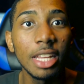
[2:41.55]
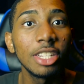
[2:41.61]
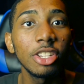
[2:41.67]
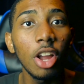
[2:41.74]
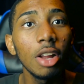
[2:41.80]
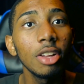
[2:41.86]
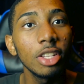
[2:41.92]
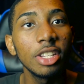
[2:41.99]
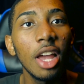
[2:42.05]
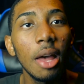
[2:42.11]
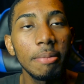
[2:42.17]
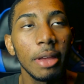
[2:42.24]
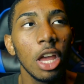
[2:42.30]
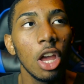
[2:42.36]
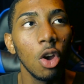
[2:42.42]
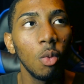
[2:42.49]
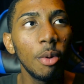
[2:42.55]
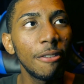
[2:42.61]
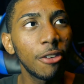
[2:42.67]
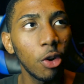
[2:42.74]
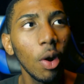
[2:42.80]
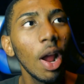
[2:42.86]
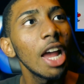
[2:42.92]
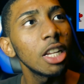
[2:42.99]
It starts up
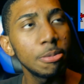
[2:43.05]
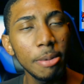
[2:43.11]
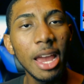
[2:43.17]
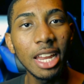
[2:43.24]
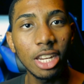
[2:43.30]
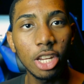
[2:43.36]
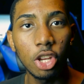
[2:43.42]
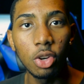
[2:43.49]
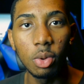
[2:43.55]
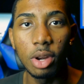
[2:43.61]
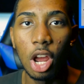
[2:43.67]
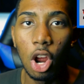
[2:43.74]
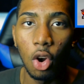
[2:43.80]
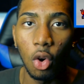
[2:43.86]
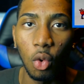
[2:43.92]
with Crash Bandicoot